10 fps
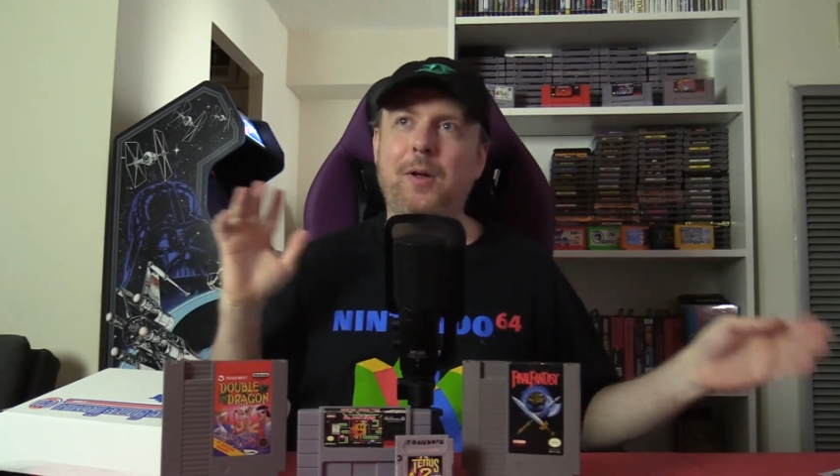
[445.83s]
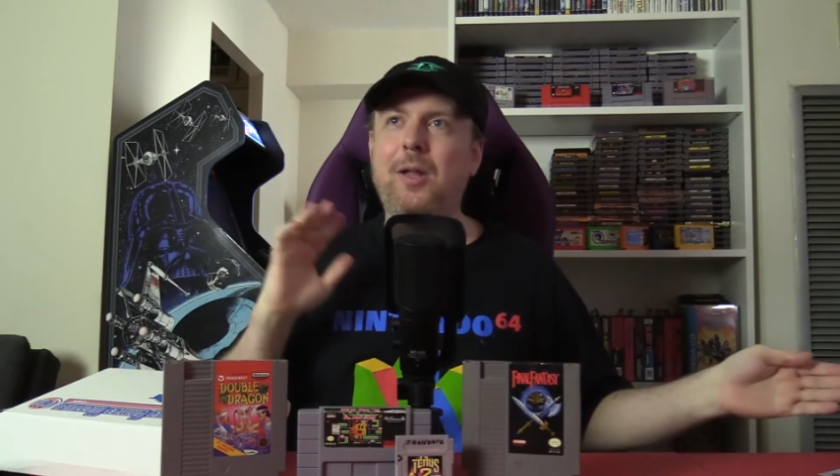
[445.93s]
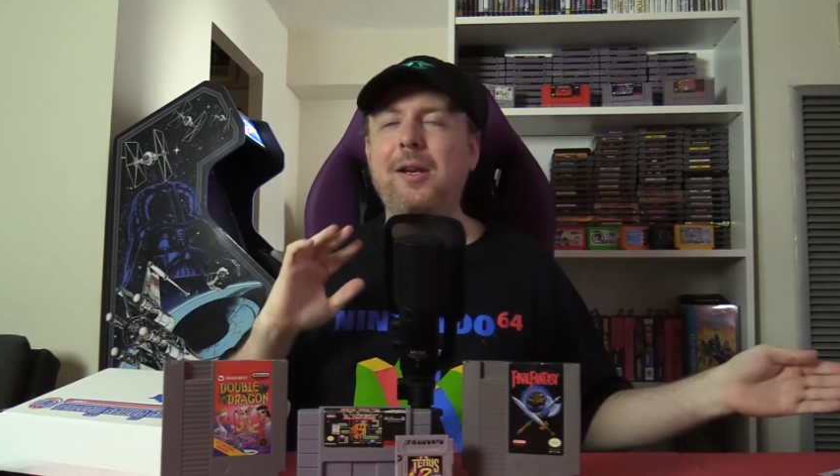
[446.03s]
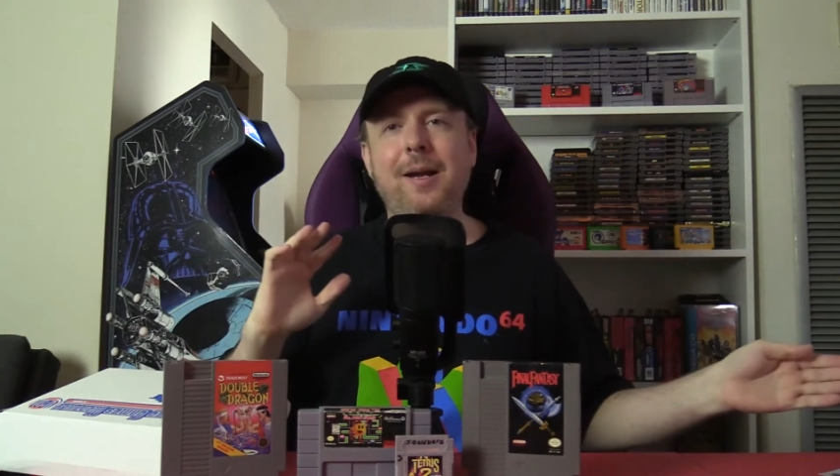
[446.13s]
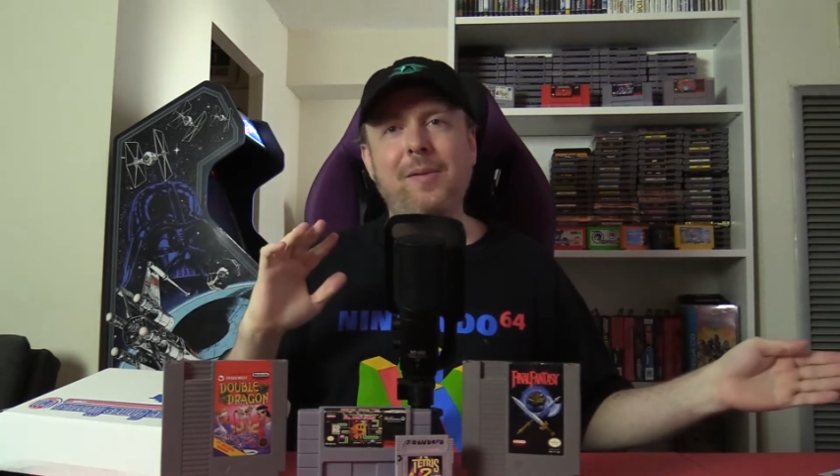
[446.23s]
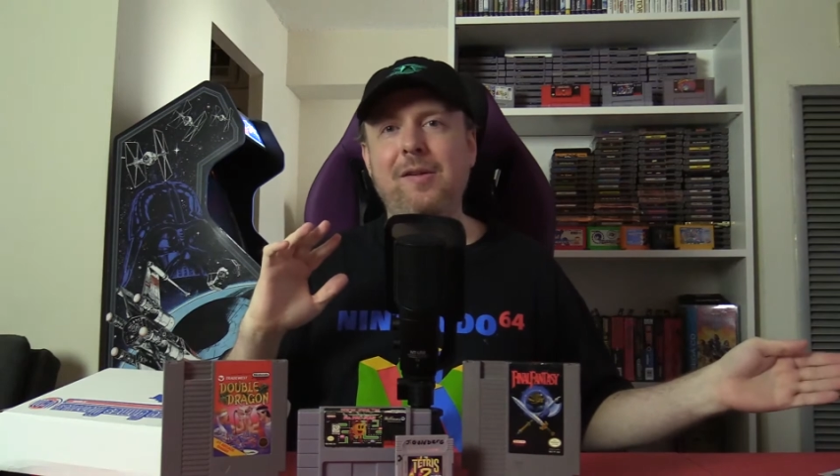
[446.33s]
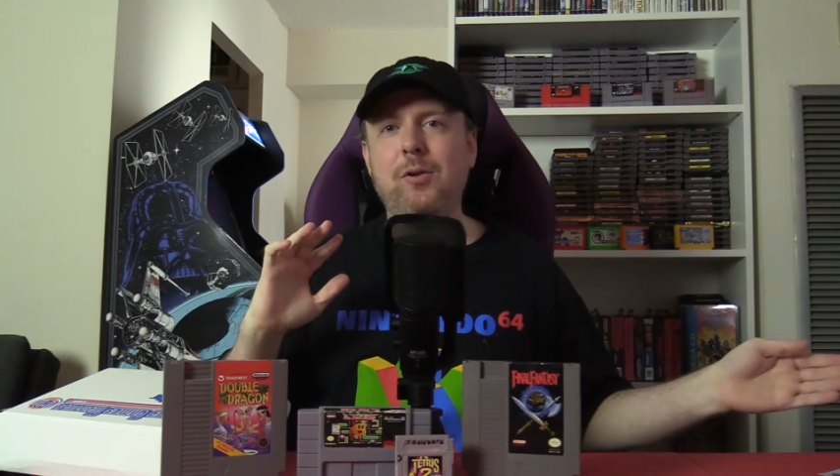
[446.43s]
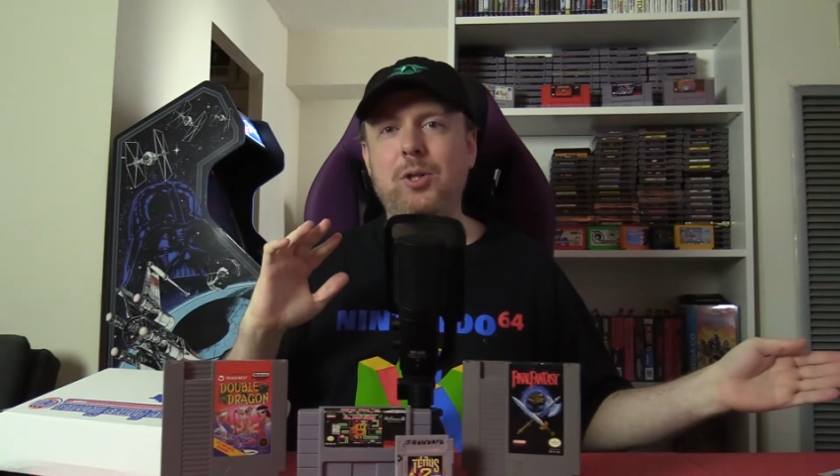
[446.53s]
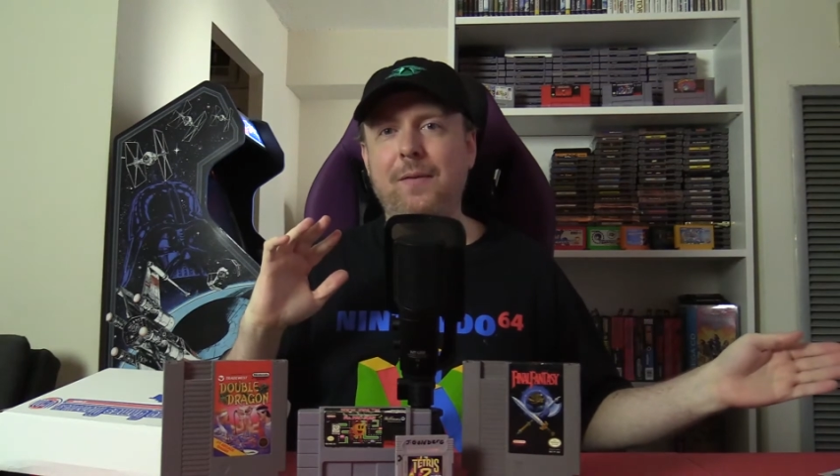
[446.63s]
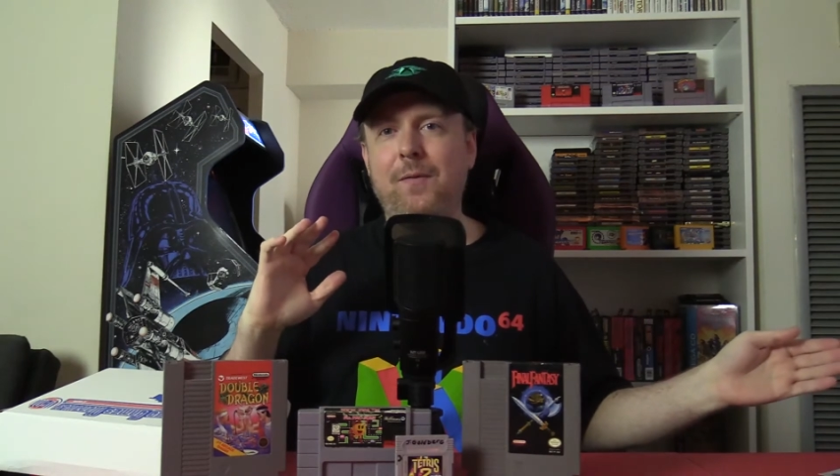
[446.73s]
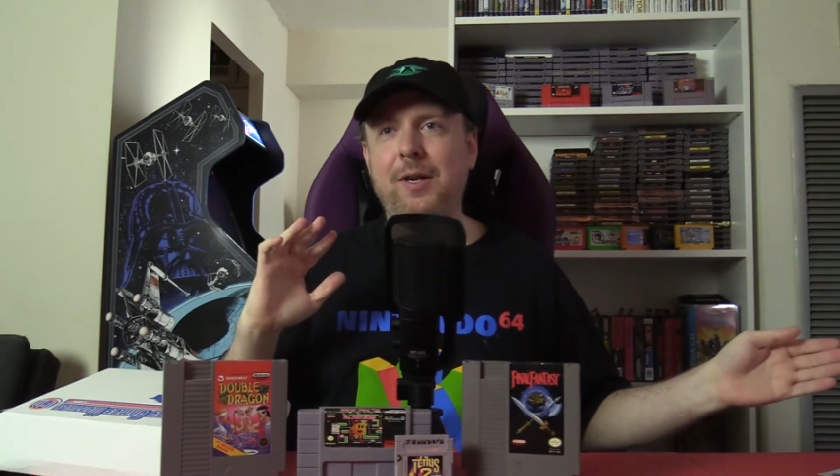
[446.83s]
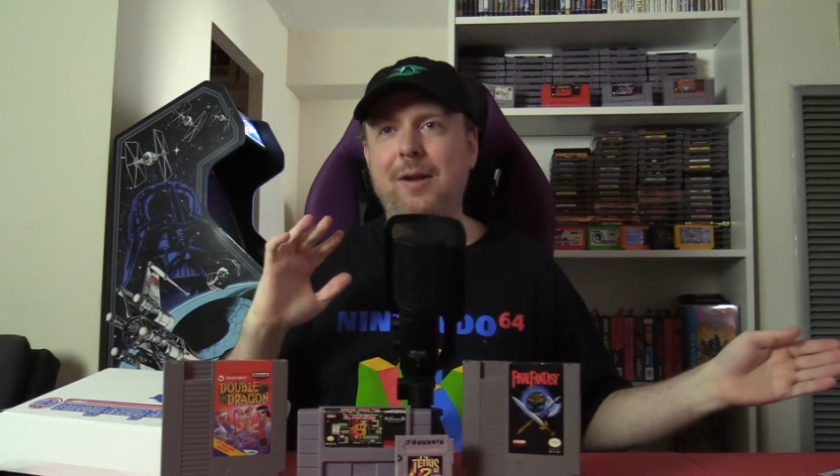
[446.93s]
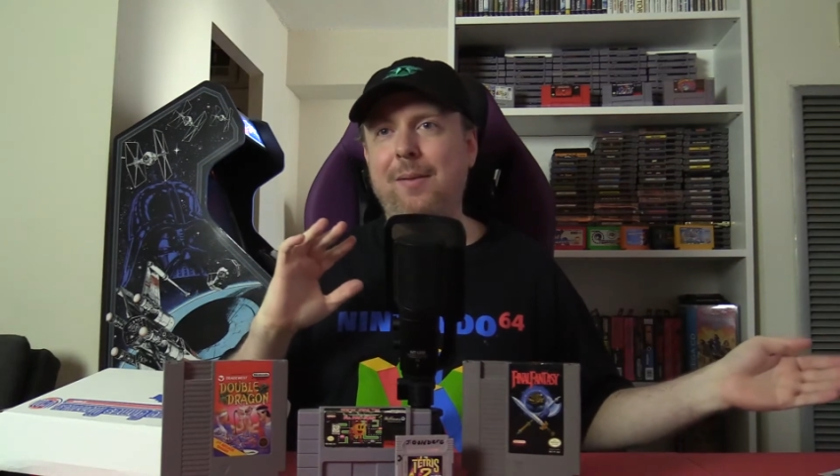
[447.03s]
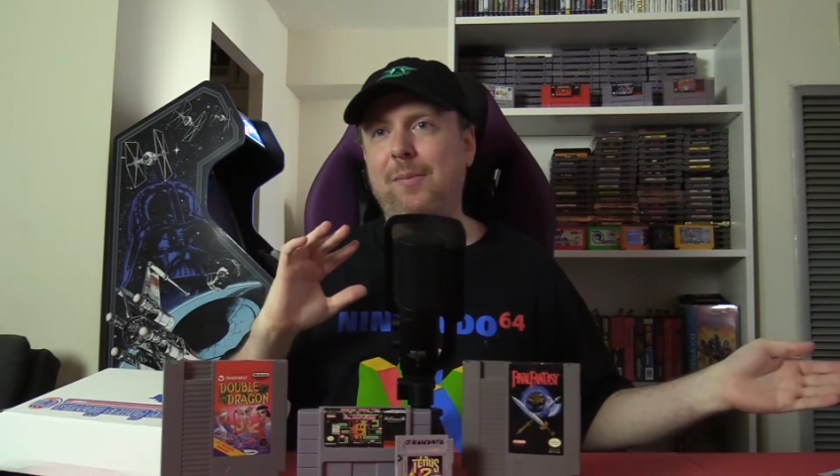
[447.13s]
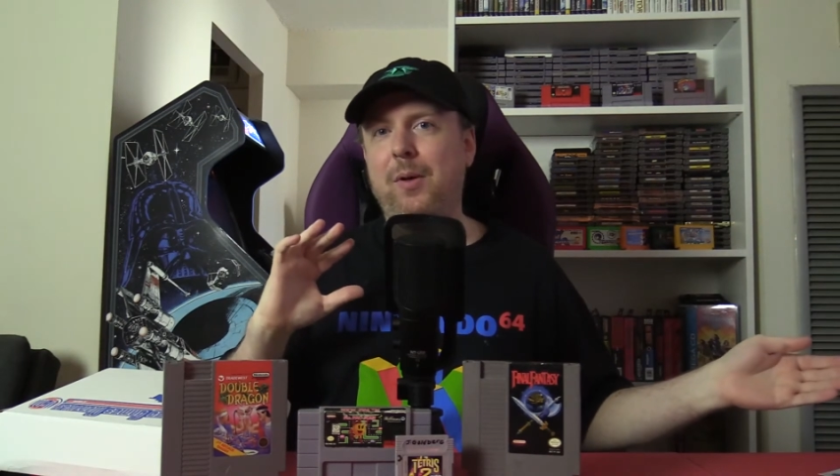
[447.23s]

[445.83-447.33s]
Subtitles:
A lot of times it's usually Video Games